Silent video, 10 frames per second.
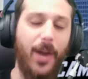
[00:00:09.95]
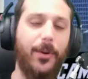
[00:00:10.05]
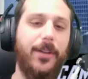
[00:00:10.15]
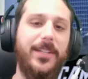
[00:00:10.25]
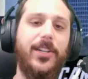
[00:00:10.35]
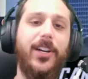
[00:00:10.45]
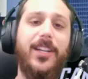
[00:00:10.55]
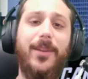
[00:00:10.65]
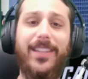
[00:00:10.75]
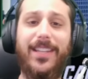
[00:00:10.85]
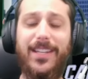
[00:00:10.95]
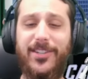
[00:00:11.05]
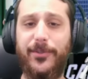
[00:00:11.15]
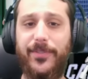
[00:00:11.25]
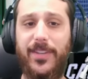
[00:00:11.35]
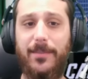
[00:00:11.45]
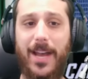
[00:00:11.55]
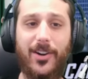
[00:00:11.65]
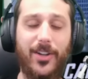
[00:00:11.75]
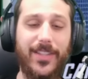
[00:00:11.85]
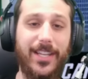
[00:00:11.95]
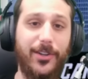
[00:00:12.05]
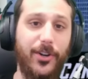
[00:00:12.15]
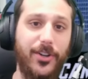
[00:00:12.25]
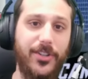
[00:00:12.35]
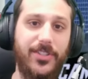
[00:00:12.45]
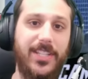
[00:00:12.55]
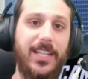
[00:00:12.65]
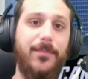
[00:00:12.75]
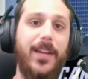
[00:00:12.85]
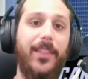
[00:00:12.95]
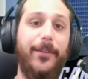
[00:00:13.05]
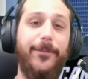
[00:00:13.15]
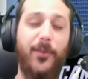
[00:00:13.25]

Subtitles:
We're going to be talking about the initial feedback on the Accursed team now that